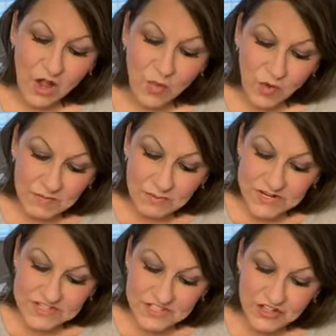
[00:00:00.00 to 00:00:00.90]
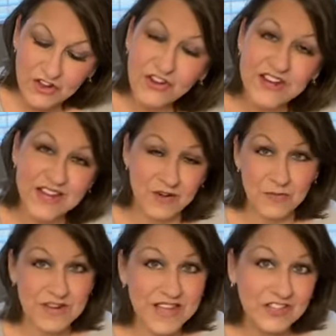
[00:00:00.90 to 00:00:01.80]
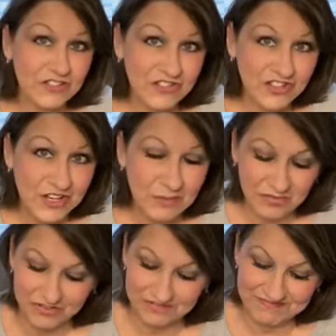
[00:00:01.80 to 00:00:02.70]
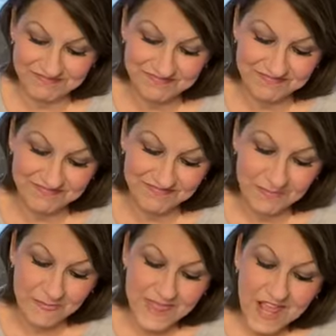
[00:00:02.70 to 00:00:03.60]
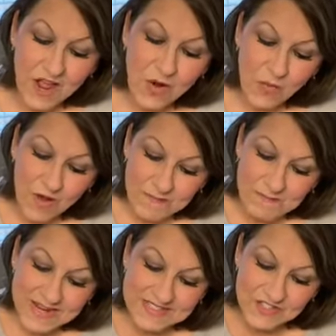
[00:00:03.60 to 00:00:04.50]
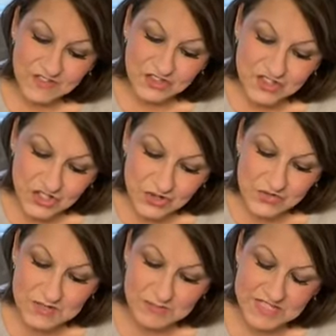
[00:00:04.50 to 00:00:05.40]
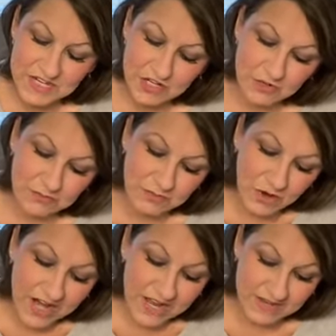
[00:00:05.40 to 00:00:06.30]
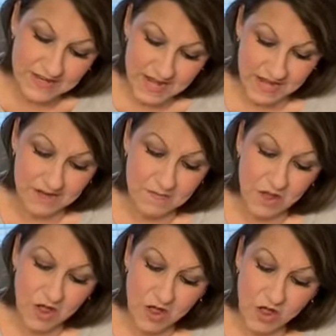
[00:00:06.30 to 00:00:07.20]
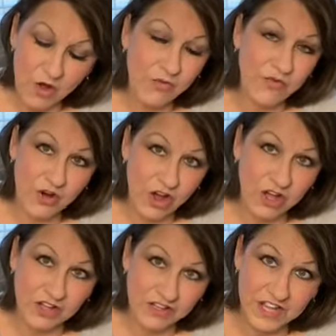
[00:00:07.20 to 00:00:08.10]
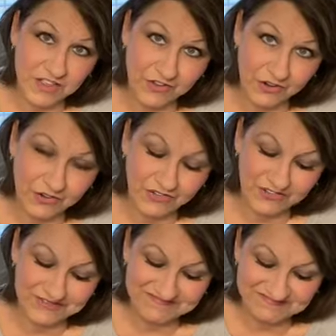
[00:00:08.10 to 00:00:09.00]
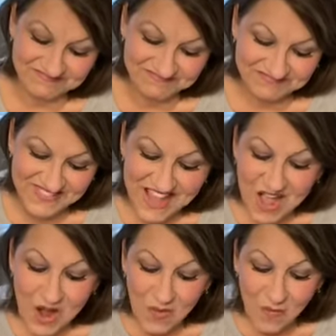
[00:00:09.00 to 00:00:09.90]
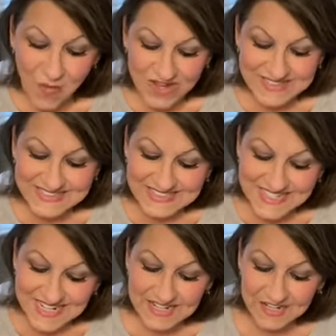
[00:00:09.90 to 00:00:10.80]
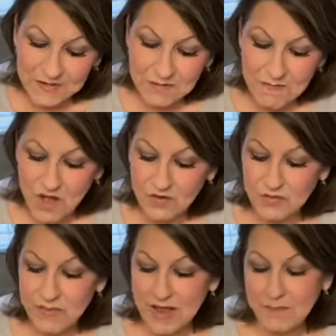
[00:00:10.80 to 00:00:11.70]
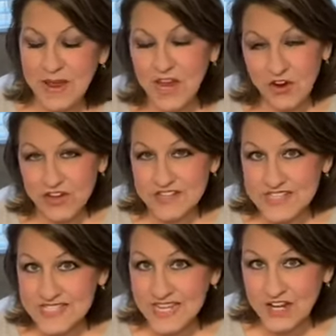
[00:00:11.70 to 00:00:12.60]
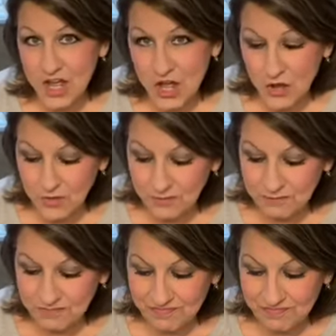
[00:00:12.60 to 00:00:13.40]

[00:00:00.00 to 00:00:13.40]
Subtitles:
What brings security in relationships? What makes us choose a particular brand name over all others? What's needed most by parents in a home?